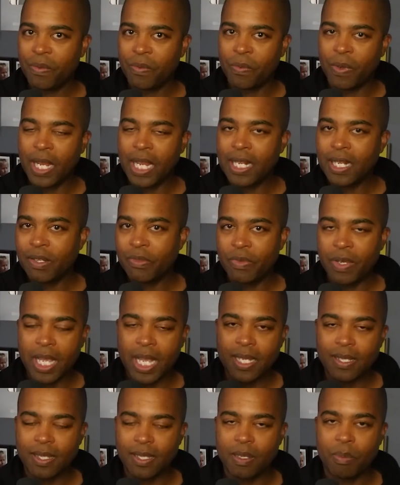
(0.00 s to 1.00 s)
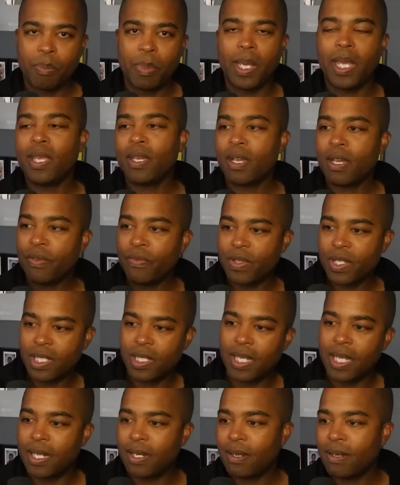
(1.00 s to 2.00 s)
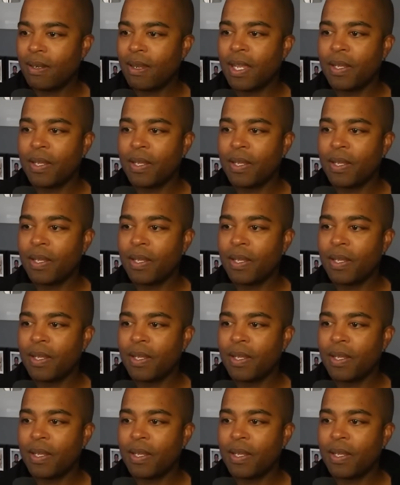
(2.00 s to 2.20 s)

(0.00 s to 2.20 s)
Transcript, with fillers: way in advance and the payoff is later.